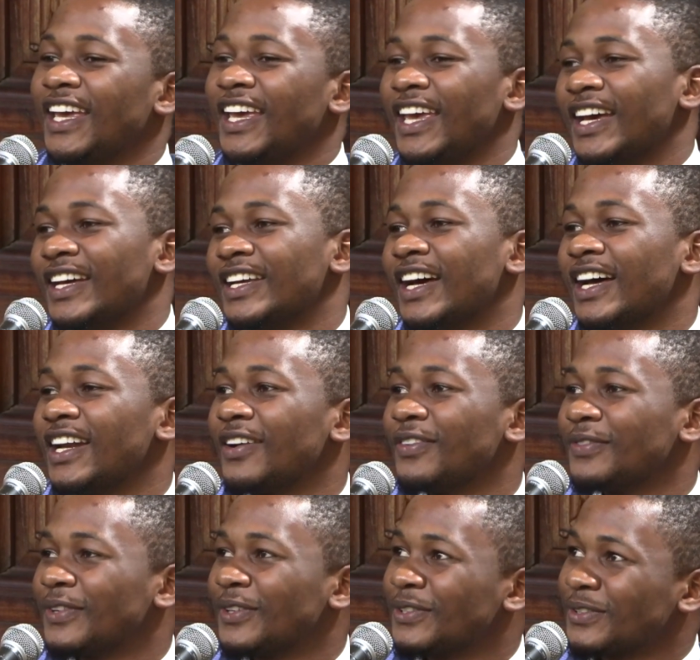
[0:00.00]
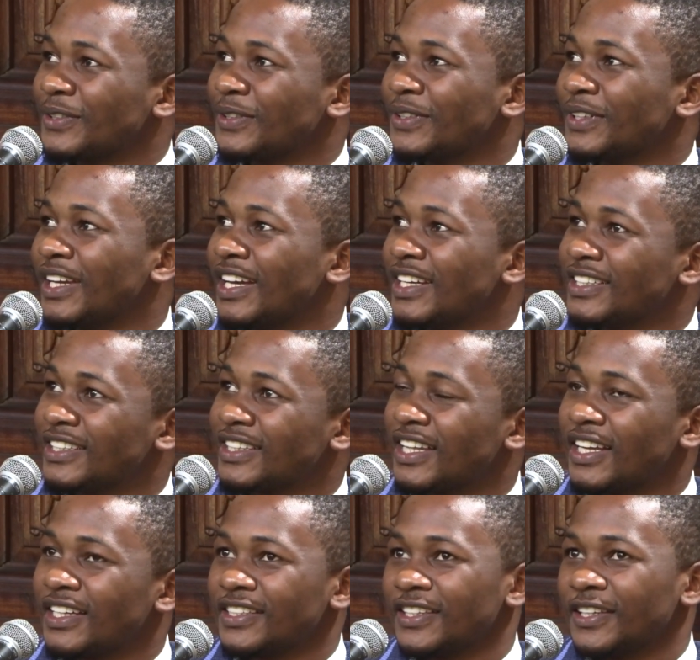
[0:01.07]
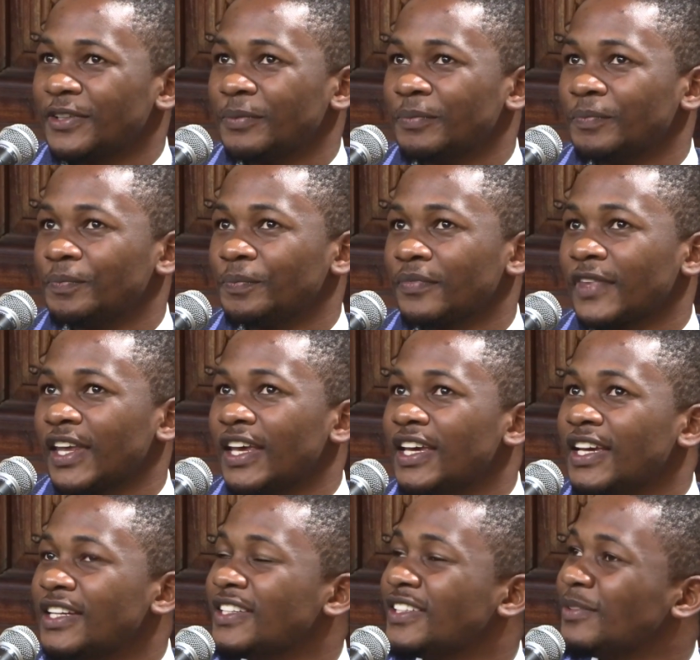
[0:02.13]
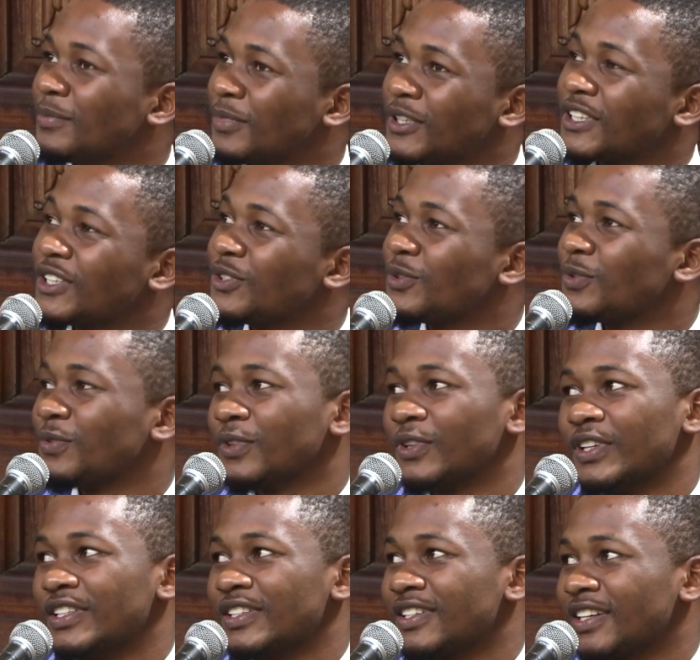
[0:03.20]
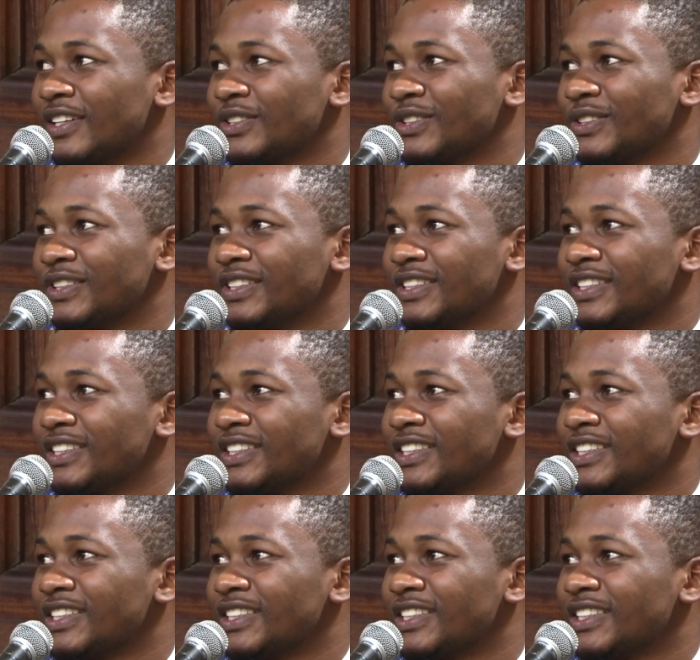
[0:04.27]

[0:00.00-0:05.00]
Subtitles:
Yeah, and I've also learned that it is important to follow instructions.